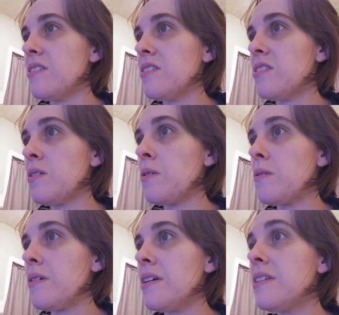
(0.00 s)

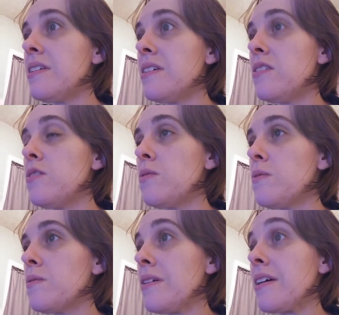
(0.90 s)
so he did
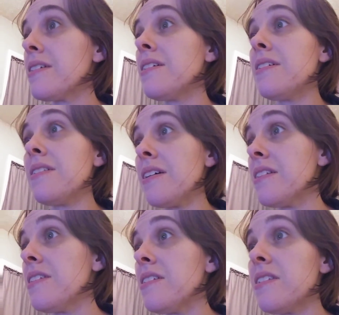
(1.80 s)
do like I, like
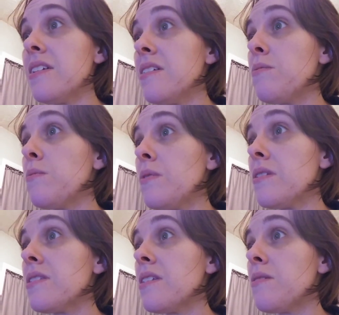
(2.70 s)
I says he
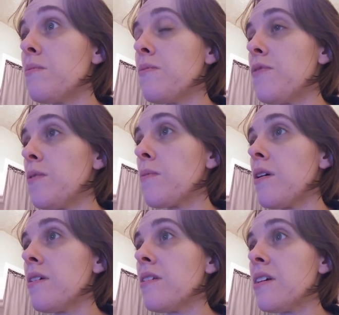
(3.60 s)
was in a film
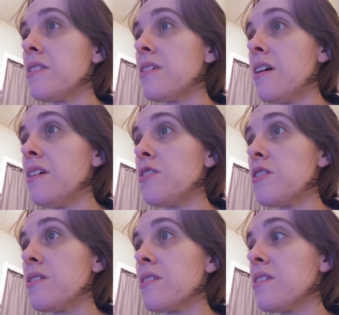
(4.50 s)
called Nazi
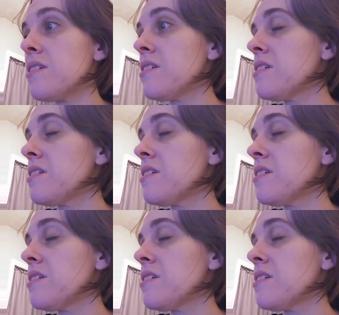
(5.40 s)
Agent